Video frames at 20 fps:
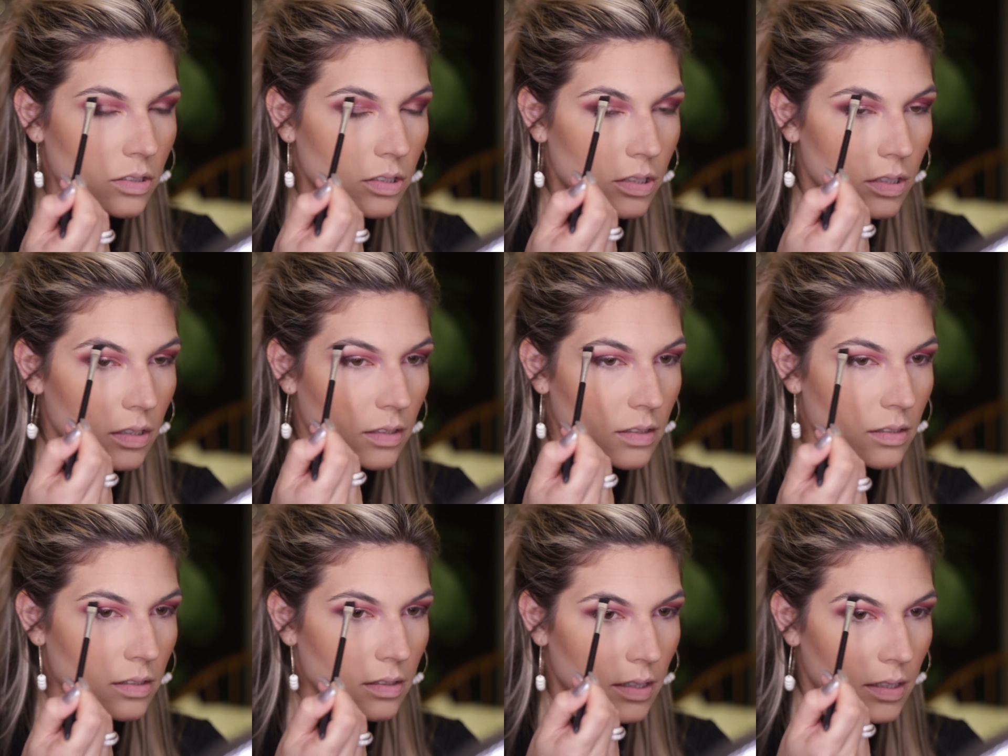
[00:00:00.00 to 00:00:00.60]

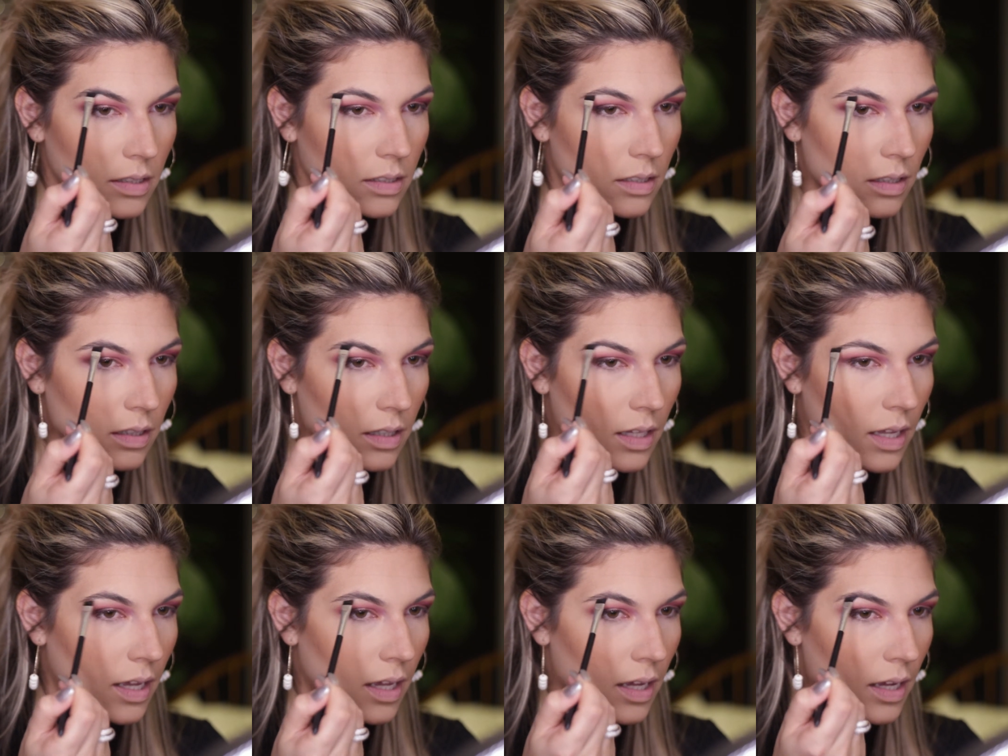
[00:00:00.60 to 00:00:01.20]
Just like to
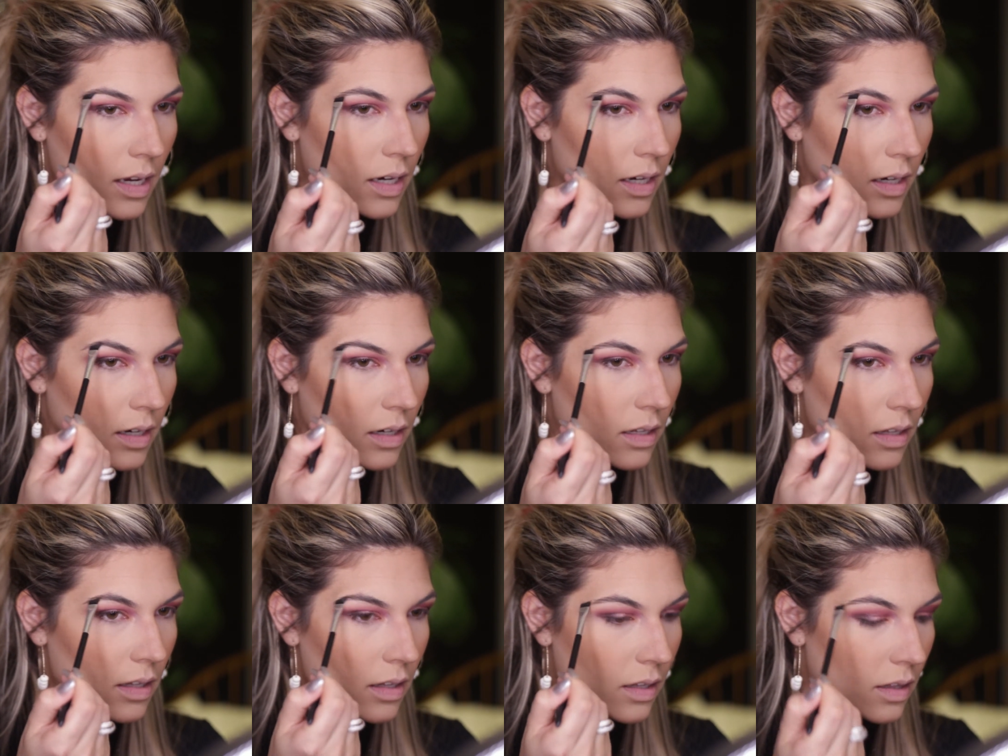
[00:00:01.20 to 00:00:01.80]

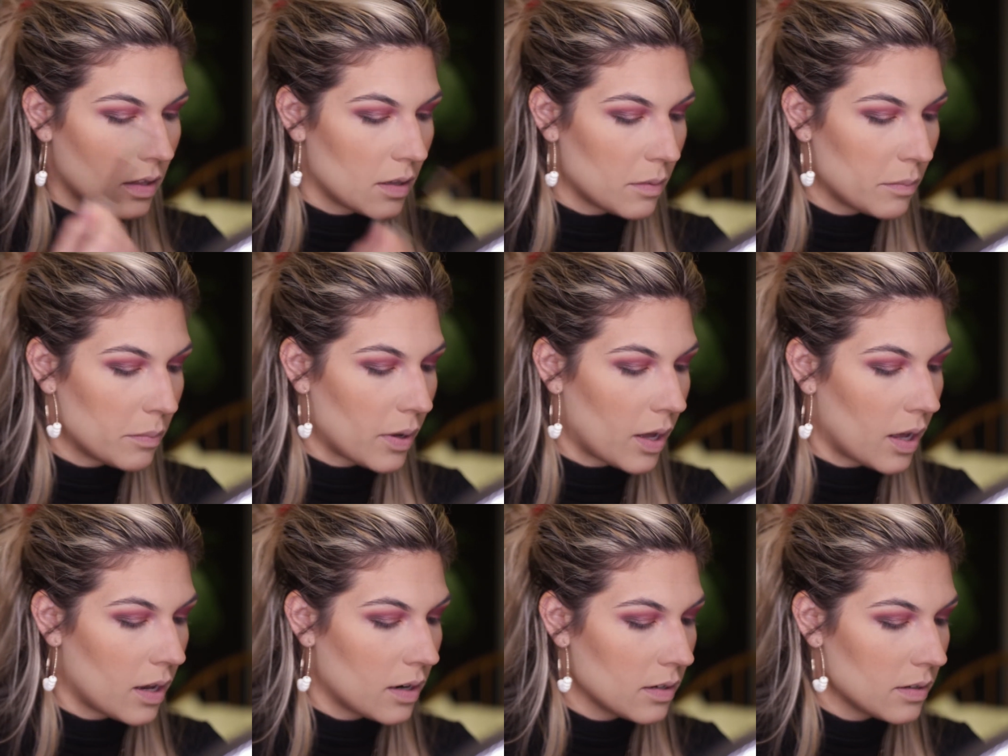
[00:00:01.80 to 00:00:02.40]
line the
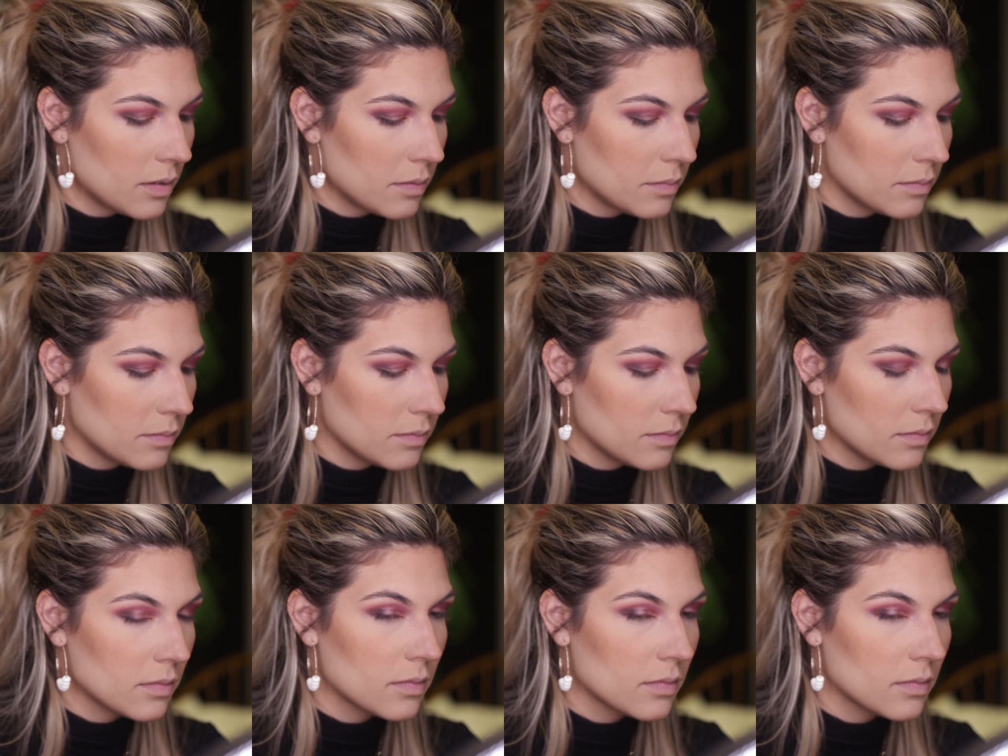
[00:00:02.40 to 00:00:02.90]
bottom.